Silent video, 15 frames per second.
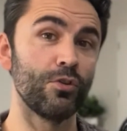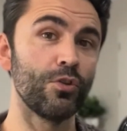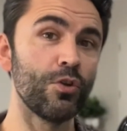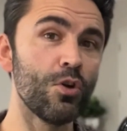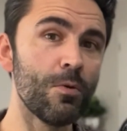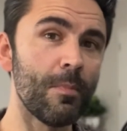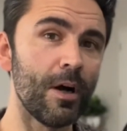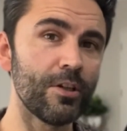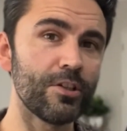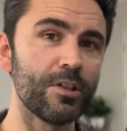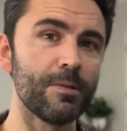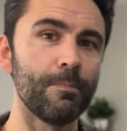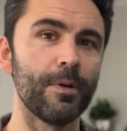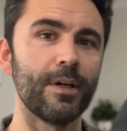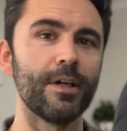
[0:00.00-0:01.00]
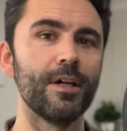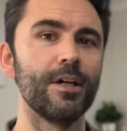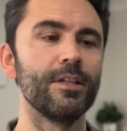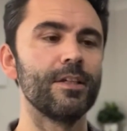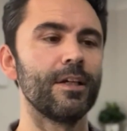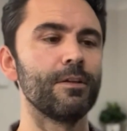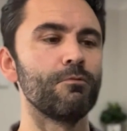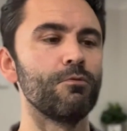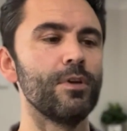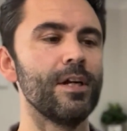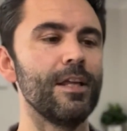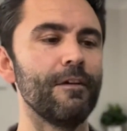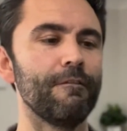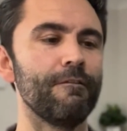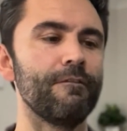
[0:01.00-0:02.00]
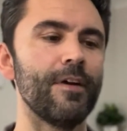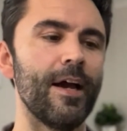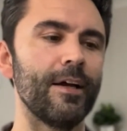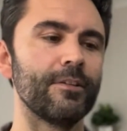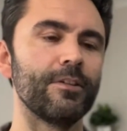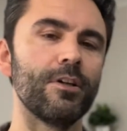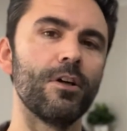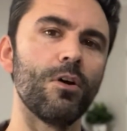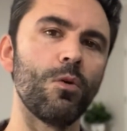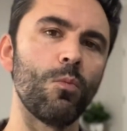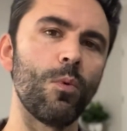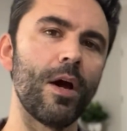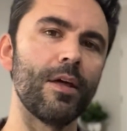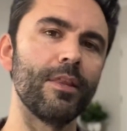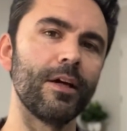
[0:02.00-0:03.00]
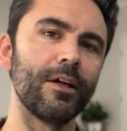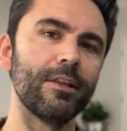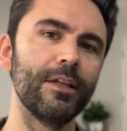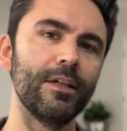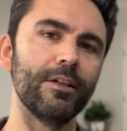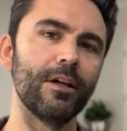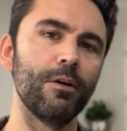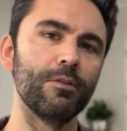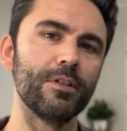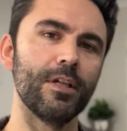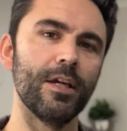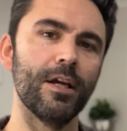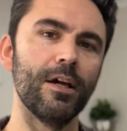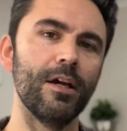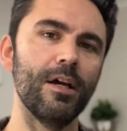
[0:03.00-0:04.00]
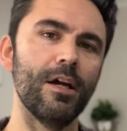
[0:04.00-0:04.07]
too much because it can really affect where the cleat goes here.